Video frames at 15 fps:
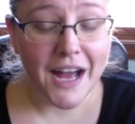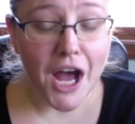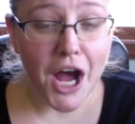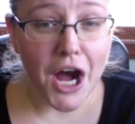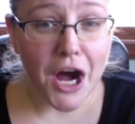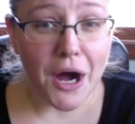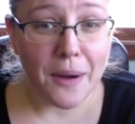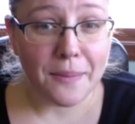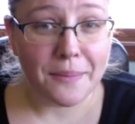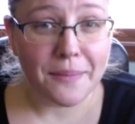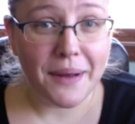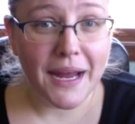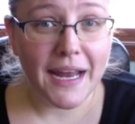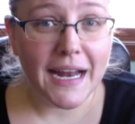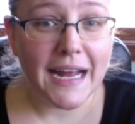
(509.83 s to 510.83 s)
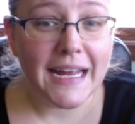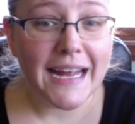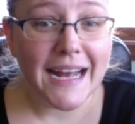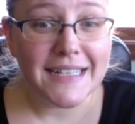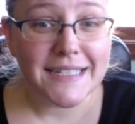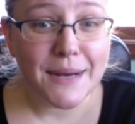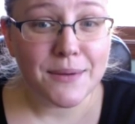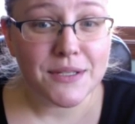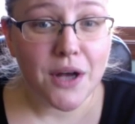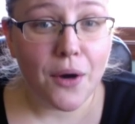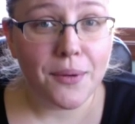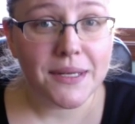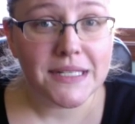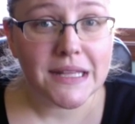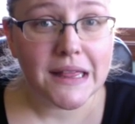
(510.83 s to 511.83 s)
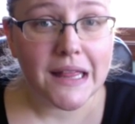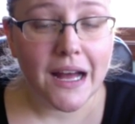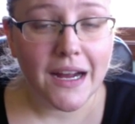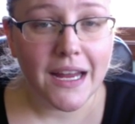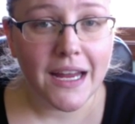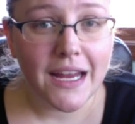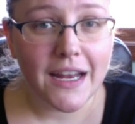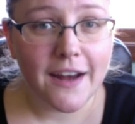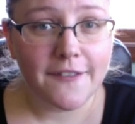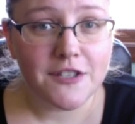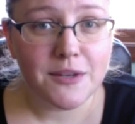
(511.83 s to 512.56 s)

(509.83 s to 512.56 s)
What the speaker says: And I guess I was always lucky enough